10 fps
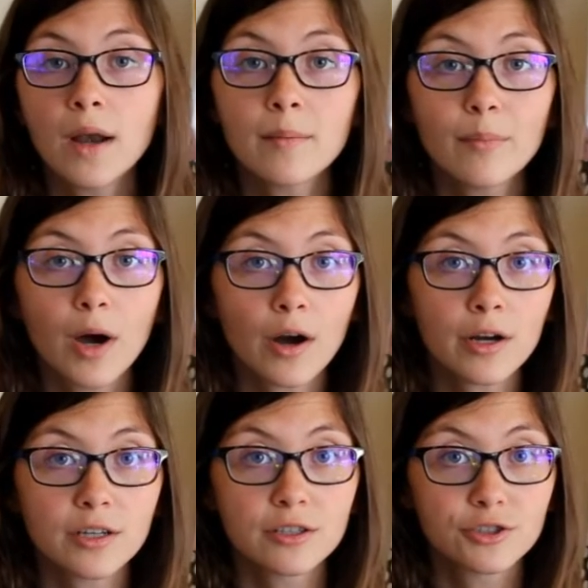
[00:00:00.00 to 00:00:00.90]
1
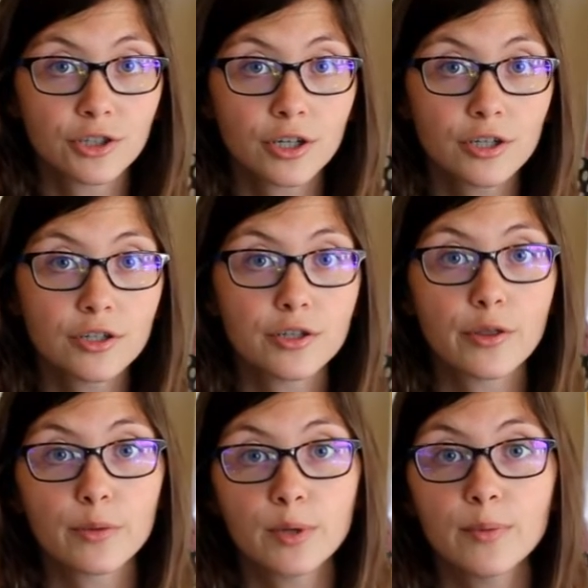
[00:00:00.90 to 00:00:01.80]
part sugar
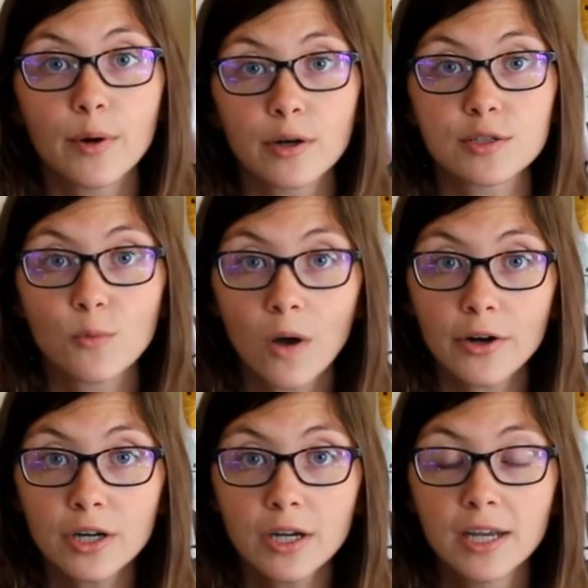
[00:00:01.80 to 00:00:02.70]
to 3 parts
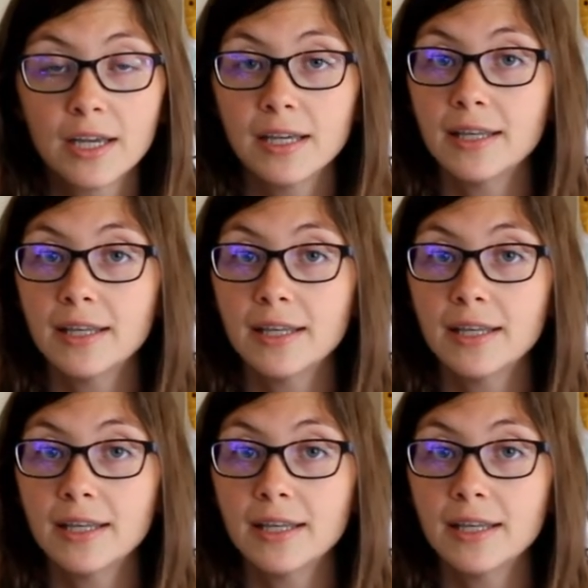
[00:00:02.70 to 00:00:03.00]
water.